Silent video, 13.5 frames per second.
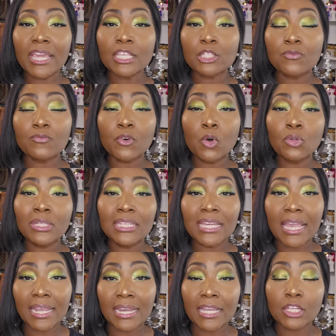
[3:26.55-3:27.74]

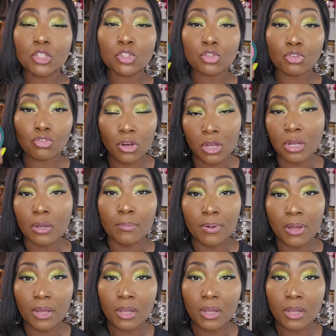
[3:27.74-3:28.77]
Exfoliating Scrub.